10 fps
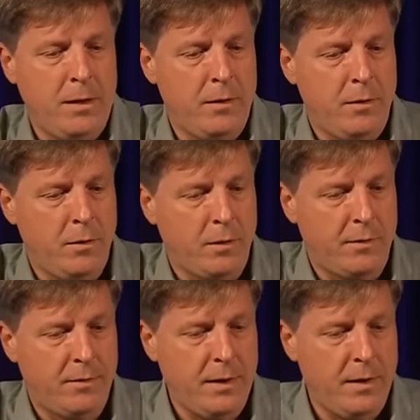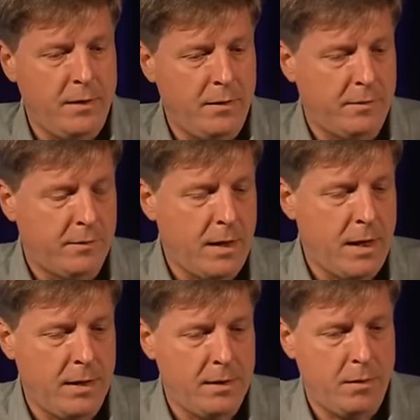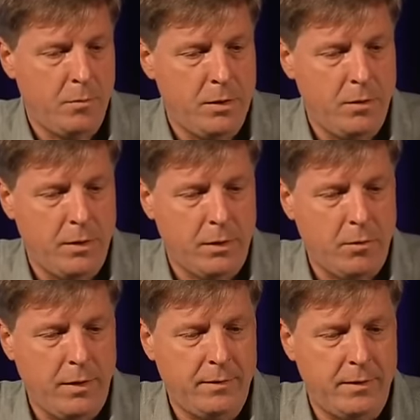And you can see on this slide that when you increase